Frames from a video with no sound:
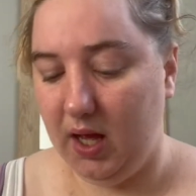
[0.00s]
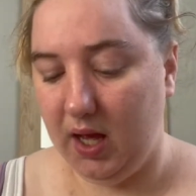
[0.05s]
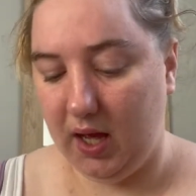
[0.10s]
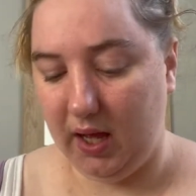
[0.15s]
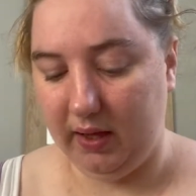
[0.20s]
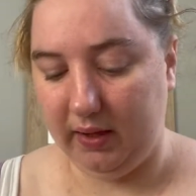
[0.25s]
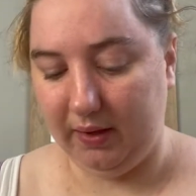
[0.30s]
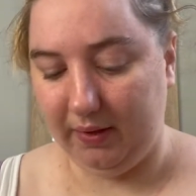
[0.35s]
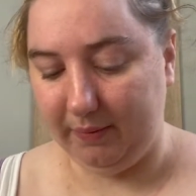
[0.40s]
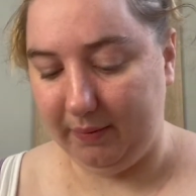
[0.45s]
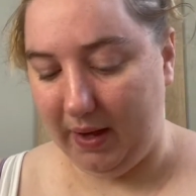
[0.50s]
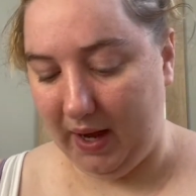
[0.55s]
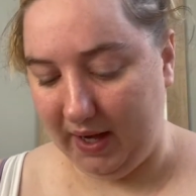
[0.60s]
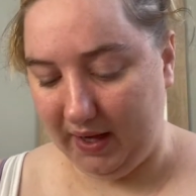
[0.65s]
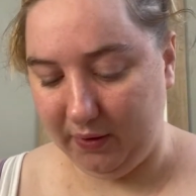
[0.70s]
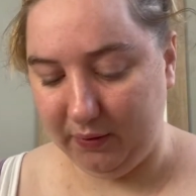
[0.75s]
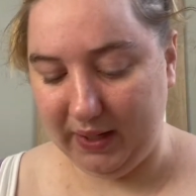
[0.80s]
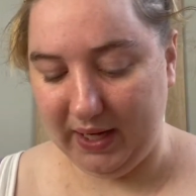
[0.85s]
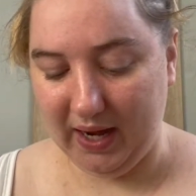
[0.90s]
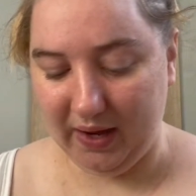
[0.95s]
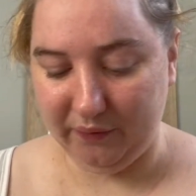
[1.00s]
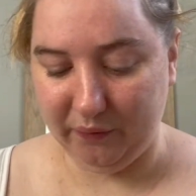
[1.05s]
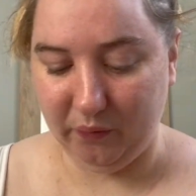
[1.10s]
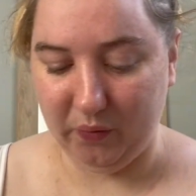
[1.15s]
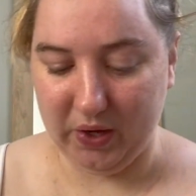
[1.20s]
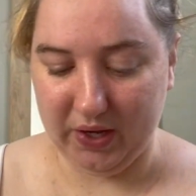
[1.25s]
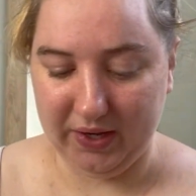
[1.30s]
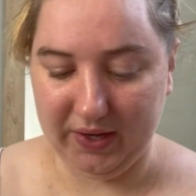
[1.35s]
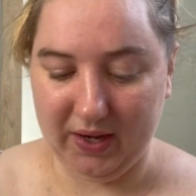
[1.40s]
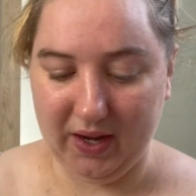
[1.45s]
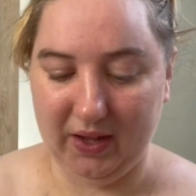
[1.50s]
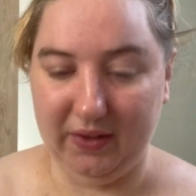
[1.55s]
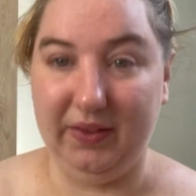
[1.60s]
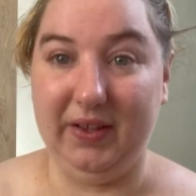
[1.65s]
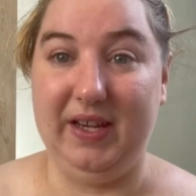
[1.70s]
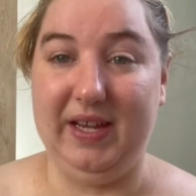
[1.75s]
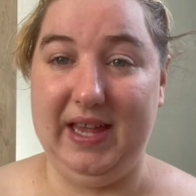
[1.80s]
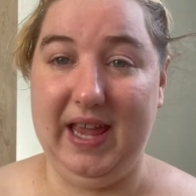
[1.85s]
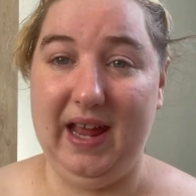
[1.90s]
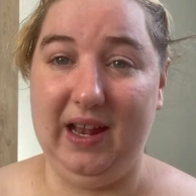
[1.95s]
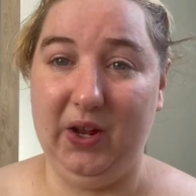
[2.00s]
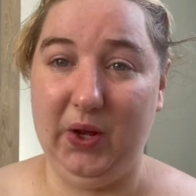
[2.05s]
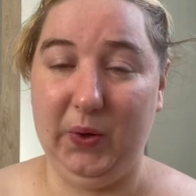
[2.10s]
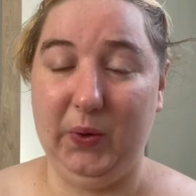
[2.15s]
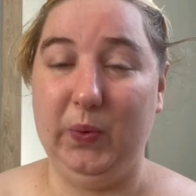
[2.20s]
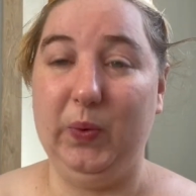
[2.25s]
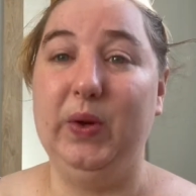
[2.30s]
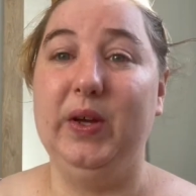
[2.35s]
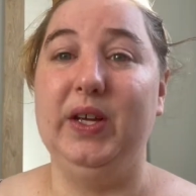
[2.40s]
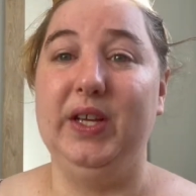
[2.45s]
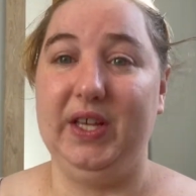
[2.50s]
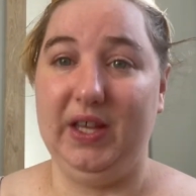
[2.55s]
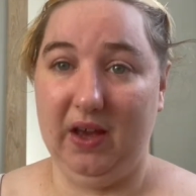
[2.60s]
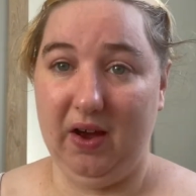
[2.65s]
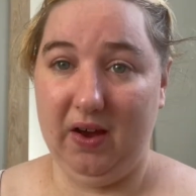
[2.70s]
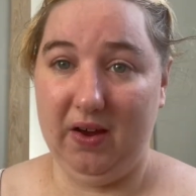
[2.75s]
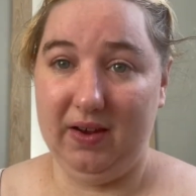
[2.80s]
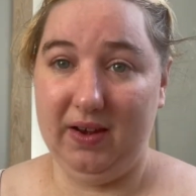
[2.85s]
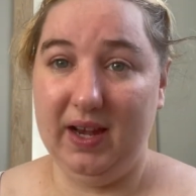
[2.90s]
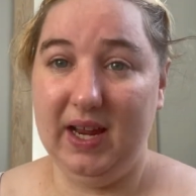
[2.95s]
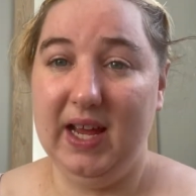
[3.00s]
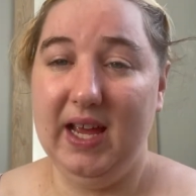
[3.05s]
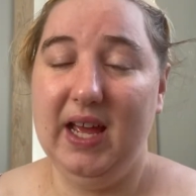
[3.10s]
I only have one other yellow yarn